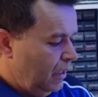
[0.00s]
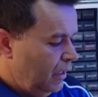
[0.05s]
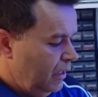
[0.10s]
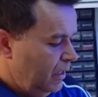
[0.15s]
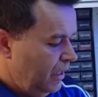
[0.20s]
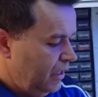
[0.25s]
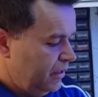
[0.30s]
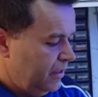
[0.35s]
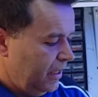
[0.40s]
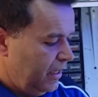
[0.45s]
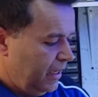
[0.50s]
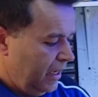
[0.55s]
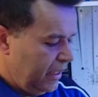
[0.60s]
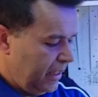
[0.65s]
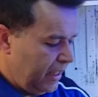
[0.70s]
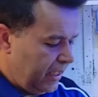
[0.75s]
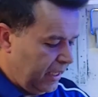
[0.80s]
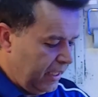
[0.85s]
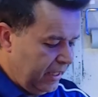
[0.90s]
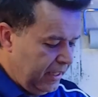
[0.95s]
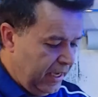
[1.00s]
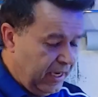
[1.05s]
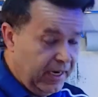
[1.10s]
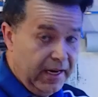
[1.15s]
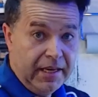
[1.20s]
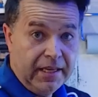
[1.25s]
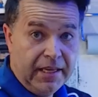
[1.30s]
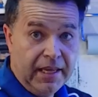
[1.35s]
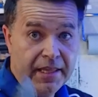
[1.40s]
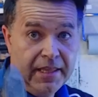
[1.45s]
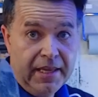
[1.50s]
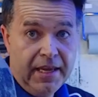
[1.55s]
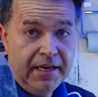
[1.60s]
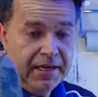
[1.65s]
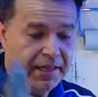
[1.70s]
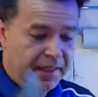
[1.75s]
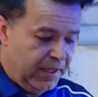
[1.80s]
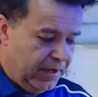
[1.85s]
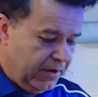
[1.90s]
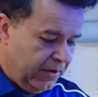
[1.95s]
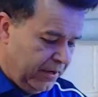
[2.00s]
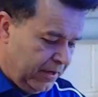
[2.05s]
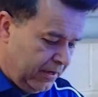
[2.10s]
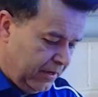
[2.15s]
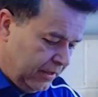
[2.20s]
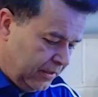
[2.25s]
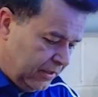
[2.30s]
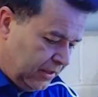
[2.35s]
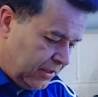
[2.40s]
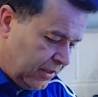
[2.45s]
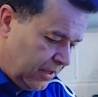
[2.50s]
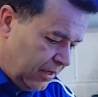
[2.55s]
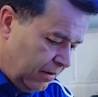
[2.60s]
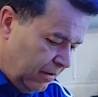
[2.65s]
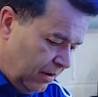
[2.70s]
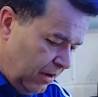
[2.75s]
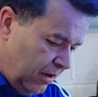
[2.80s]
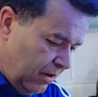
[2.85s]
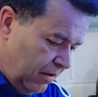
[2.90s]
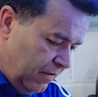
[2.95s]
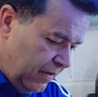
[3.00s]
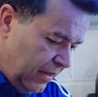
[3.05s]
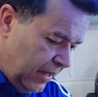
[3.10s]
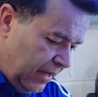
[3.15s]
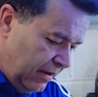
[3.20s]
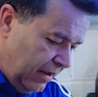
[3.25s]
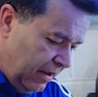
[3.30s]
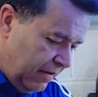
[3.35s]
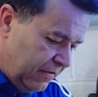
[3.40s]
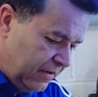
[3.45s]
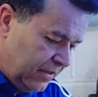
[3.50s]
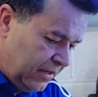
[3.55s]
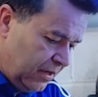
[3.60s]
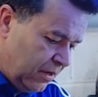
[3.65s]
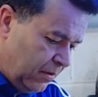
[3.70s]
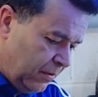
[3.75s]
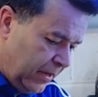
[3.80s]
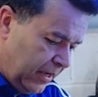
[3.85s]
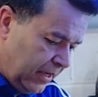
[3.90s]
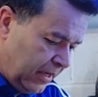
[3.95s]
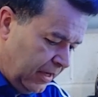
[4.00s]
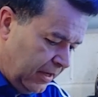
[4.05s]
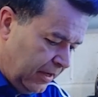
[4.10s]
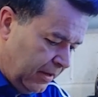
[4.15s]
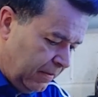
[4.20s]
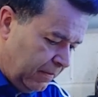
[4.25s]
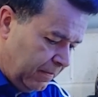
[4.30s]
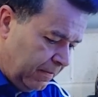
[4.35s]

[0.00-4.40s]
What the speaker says: If you get the end of the iron and just go over that ever so quickly.